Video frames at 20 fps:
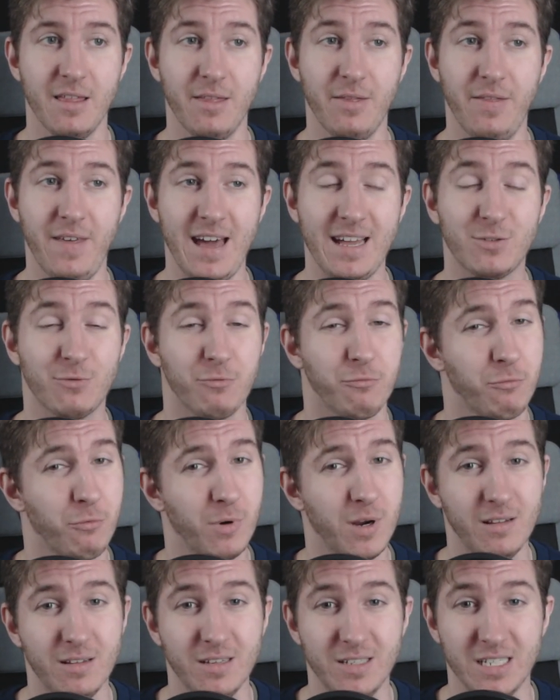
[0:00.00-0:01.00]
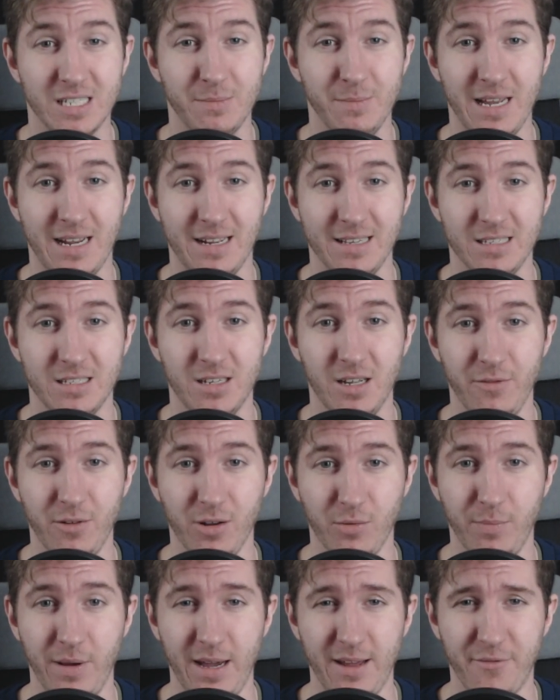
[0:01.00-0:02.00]
that's really just making stuff
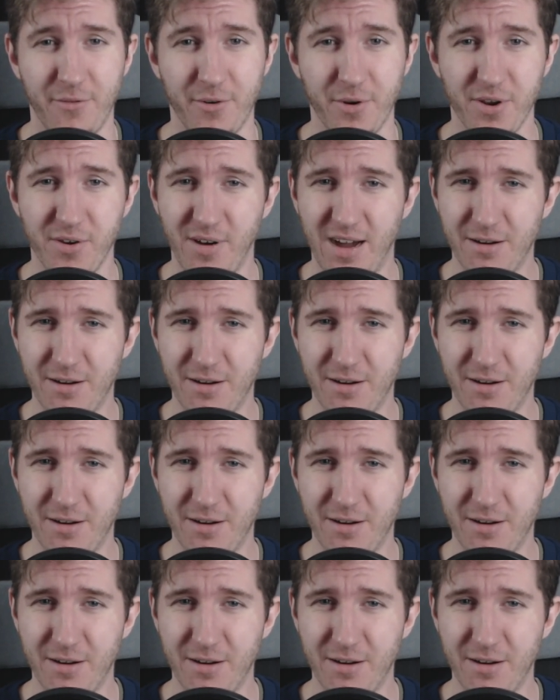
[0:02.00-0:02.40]
look bad for you.